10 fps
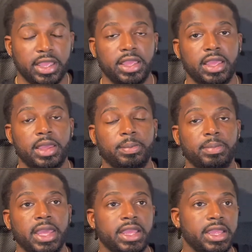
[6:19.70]
and
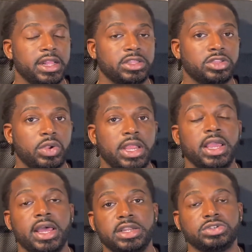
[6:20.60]
making
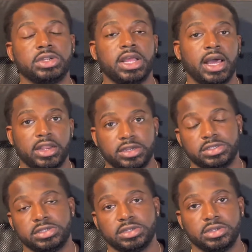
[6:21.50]
$300.
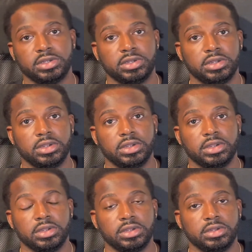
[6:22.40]

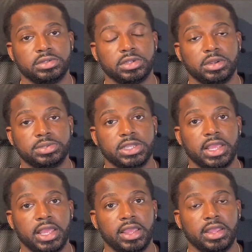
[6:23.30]
You see what I'm
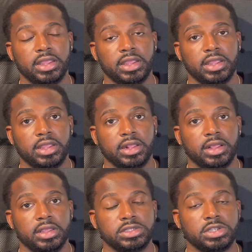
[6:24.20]
saying?
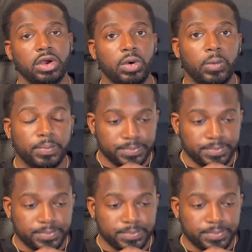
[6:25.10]
So